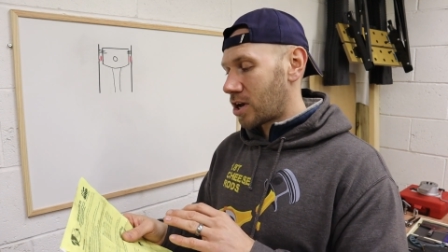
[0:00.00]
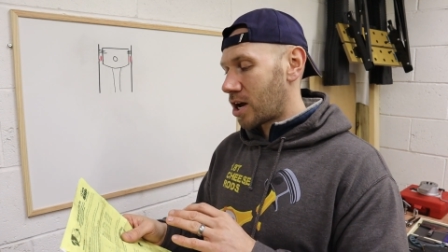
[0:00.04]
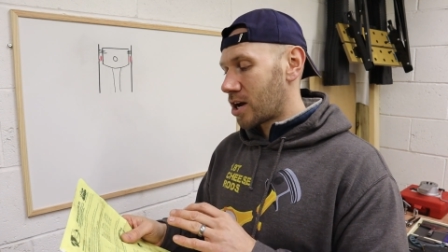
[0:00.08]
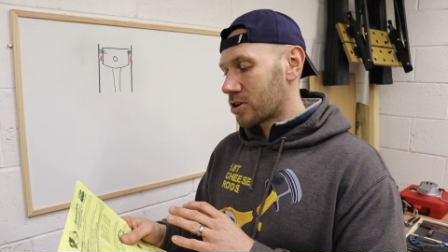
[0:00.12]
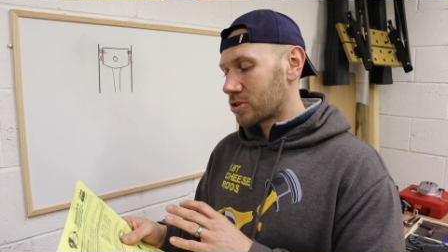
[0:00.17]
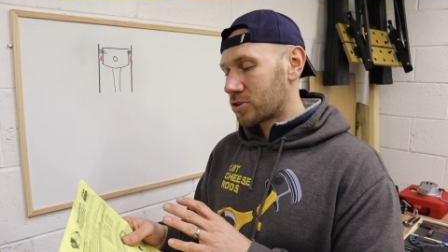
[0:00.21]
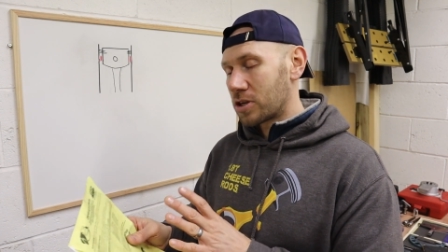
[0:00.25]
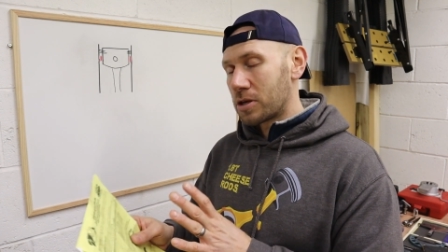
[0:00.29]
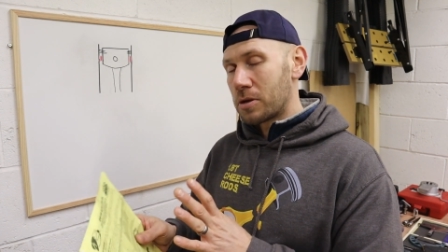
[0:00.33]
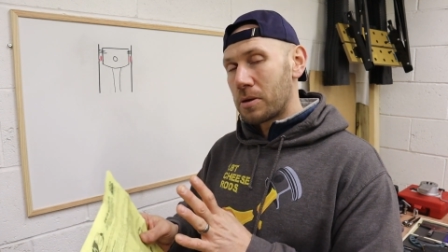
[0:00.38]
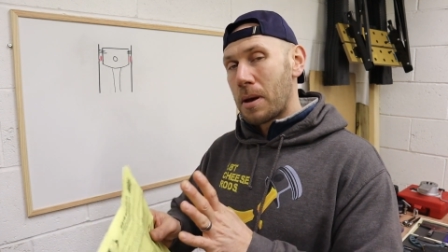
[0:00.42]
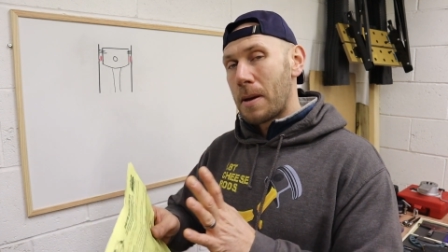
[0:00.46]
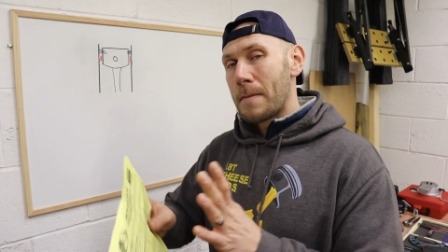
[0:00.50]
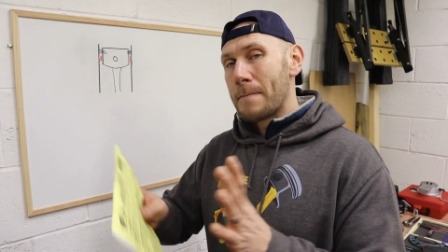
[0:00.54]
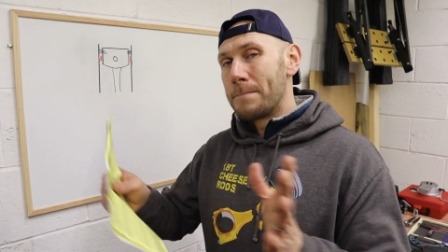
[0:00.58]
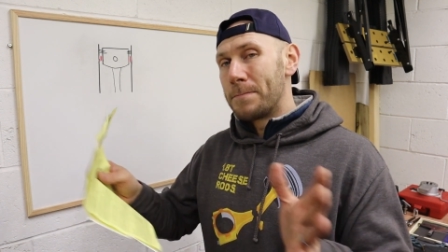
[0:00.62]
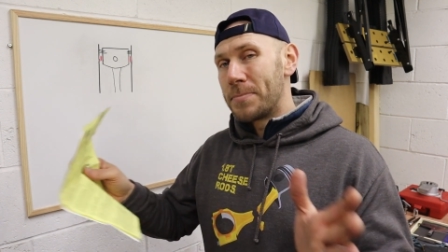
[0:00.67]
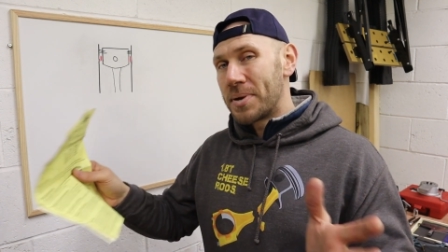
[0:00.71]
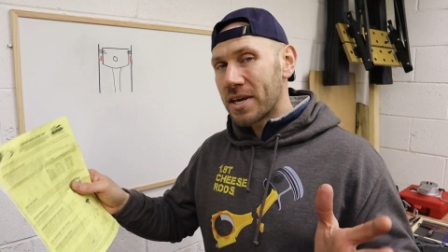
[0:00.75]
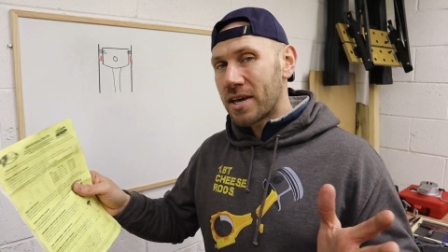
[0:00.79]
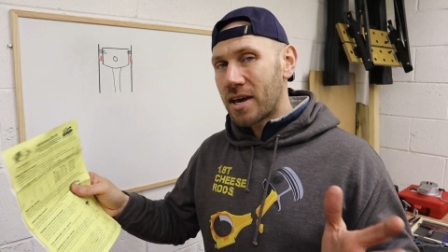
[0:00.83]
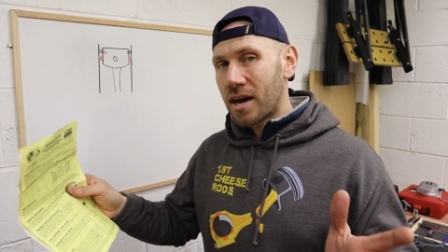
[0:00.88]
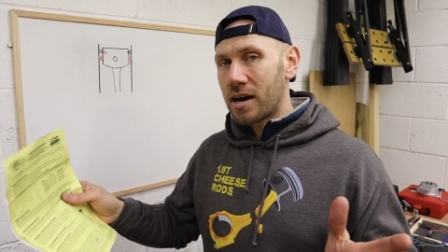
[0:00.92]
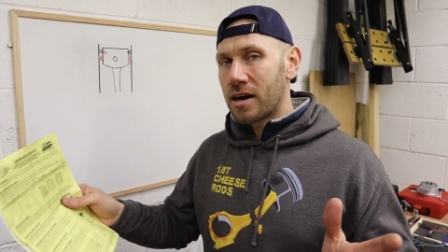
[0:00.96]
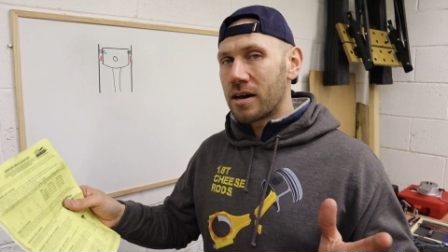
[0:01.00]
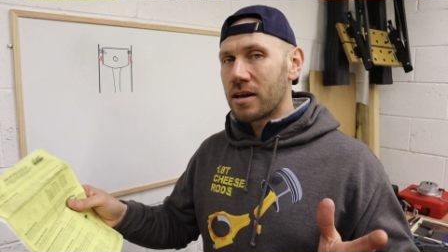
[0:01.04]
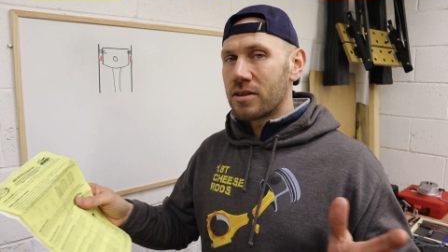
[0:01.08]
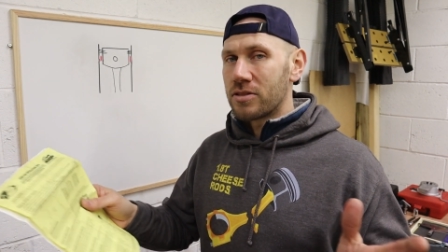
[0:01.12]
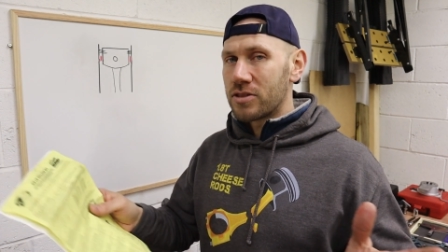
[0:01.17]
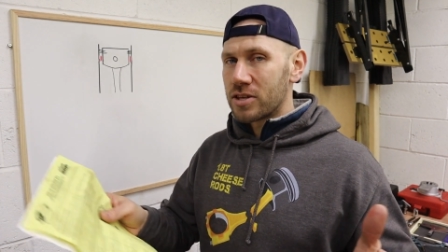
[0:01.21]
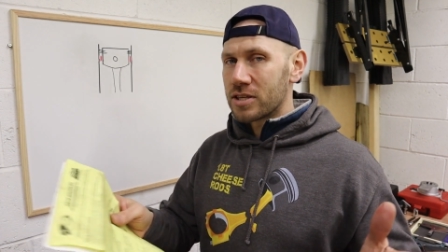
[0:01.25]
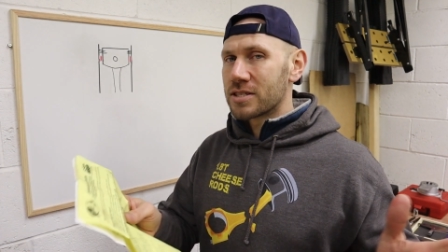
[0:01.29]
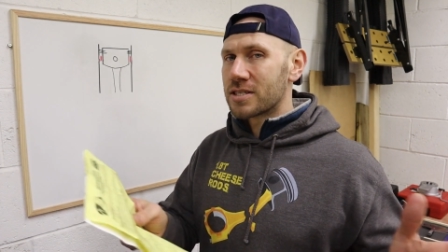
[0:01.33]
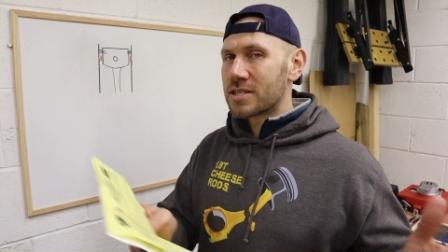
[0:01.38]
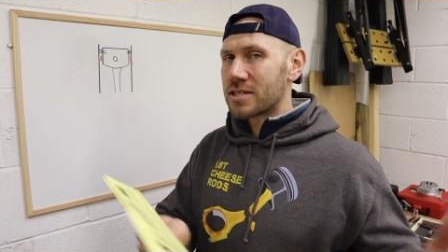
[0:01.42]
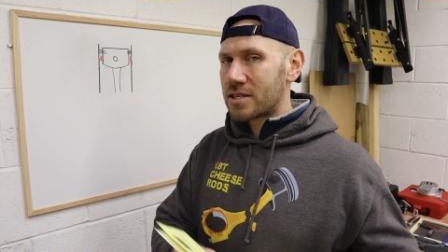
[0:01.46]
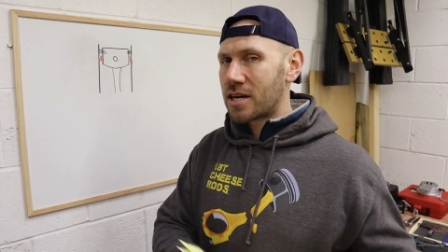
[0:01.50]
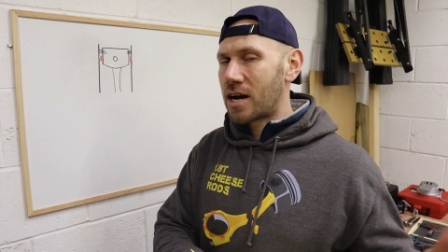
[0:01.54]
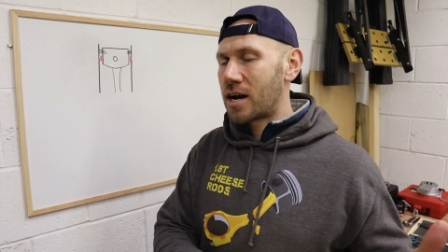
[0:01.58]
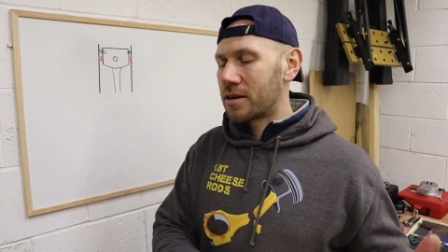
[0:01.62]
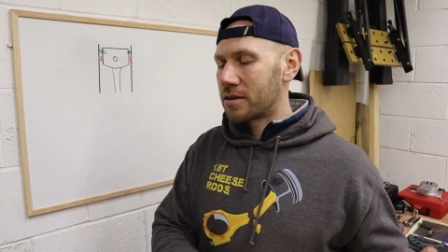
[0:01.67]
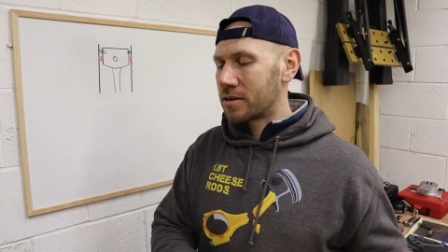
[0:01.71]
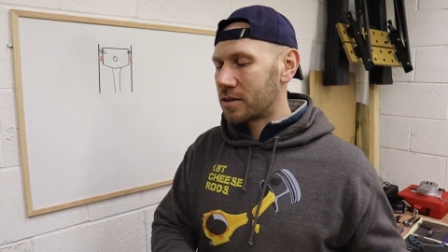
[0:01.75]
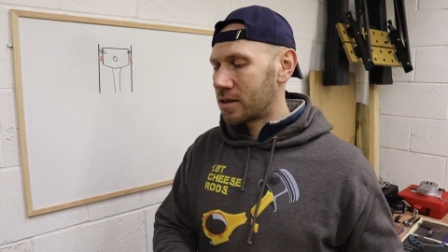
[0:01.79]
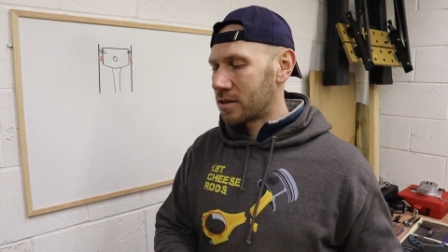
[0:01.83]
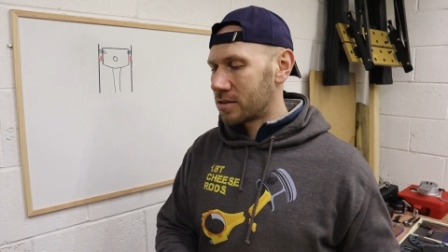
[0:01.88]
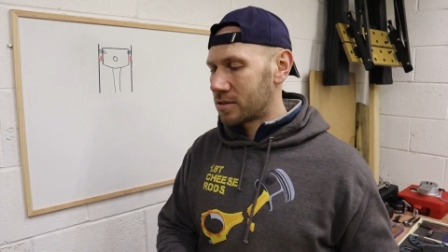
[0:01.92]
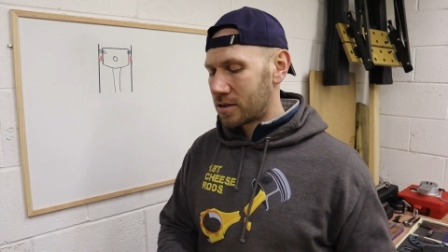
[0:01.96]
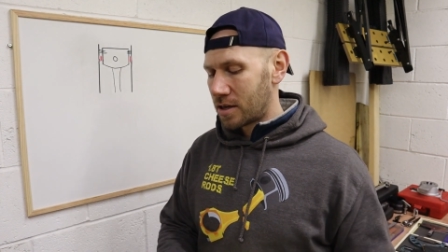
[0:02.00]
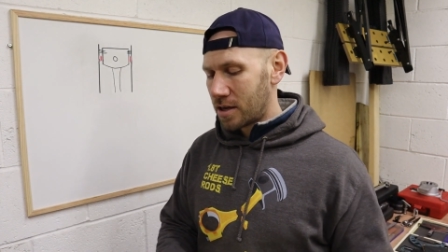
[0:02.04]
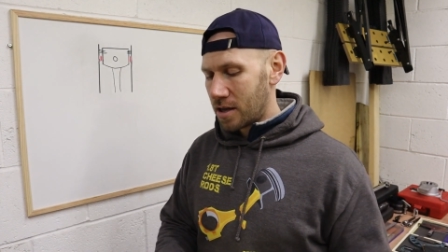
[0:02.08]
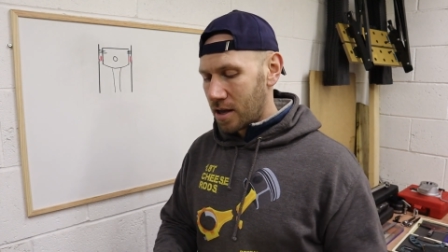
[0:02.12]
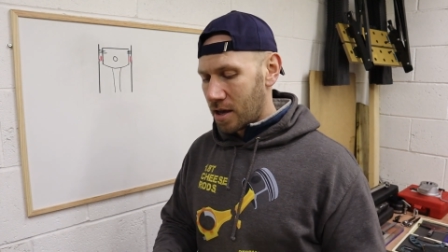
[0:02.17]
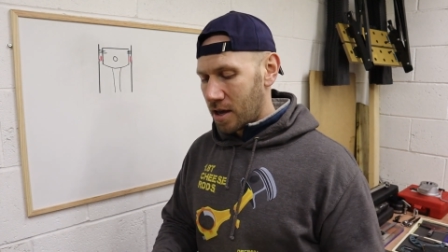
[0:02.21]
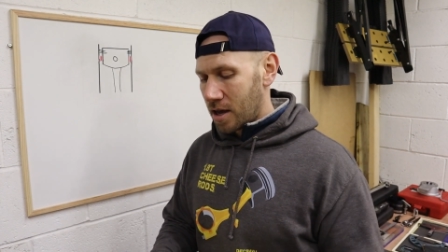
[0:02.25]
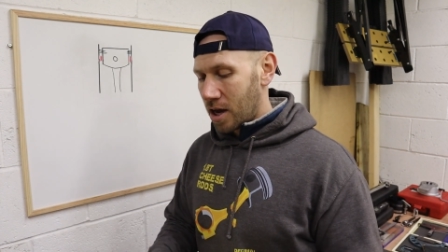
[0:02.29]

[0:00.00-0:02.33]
are actually bigger than standard,